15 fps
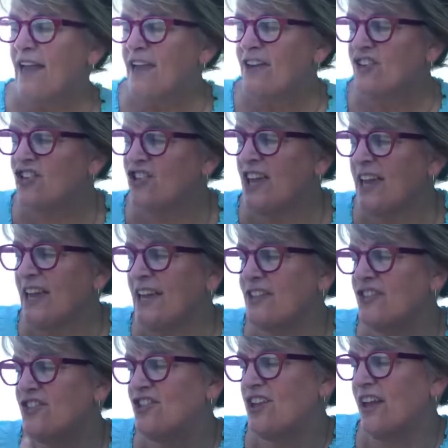She
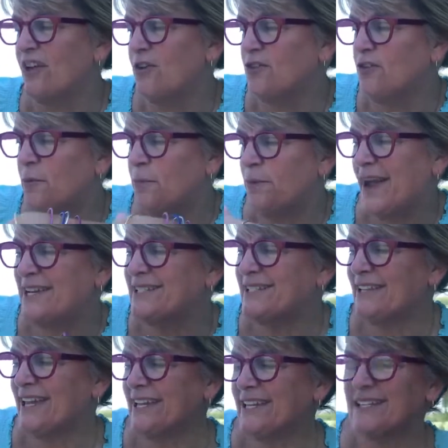jingled her
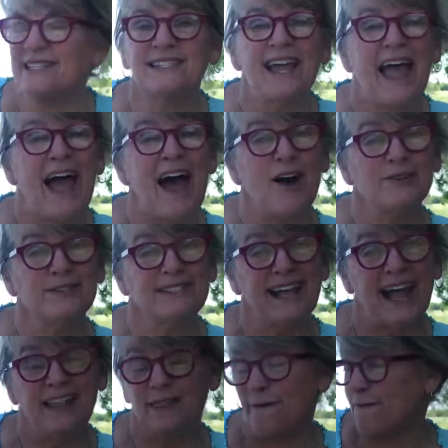bracelets
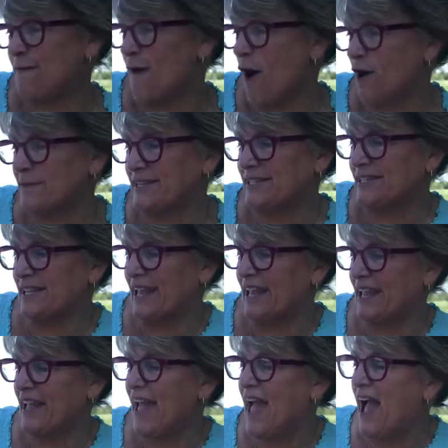outside the
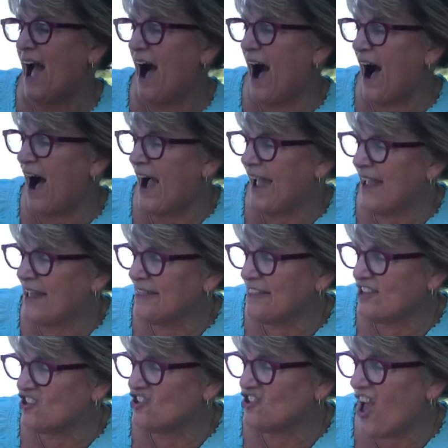pharmacy, eyeing
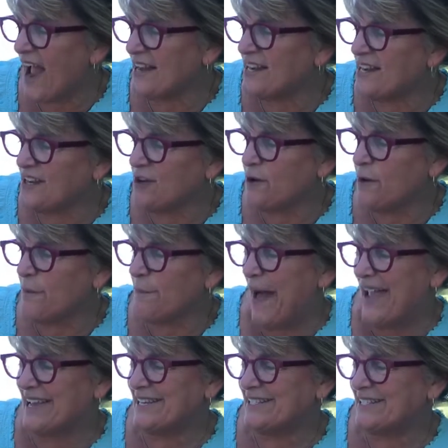the shiny new
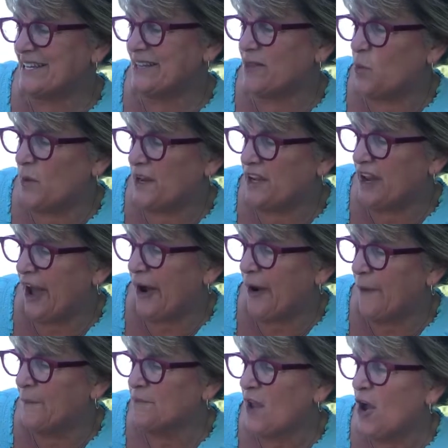bikes in the
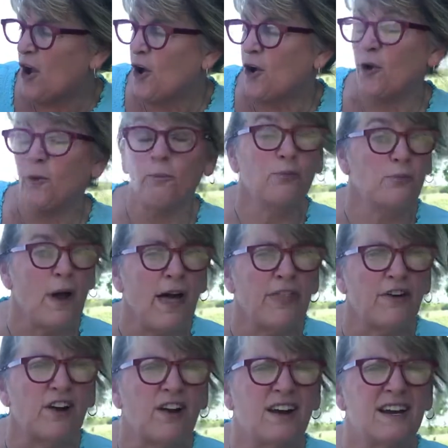window. Her
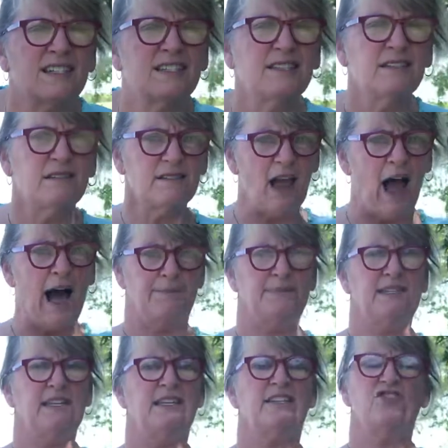brother stopped
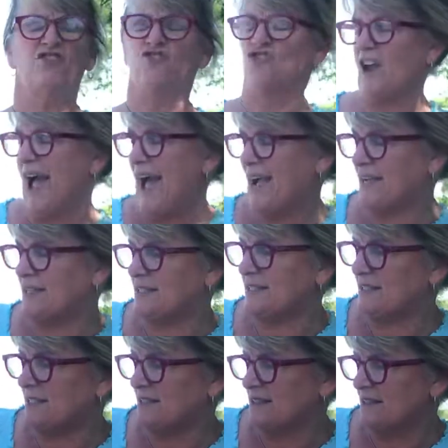in his
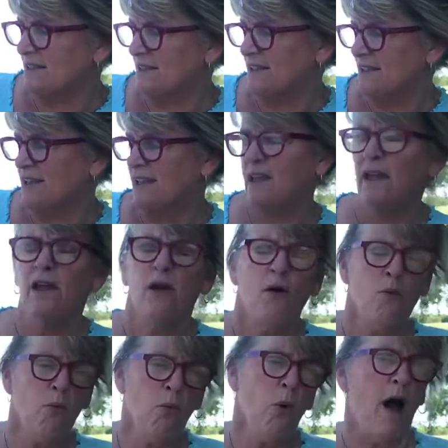tracks.
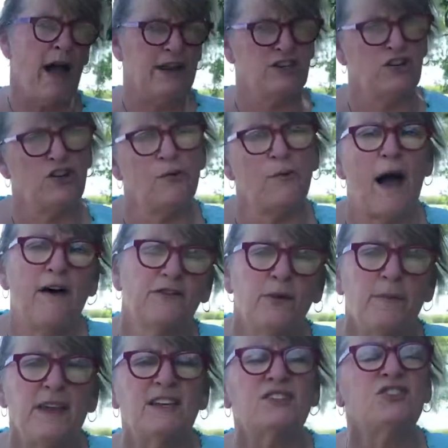Why do you have to
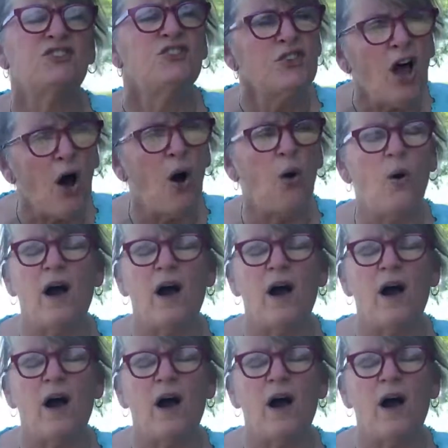be so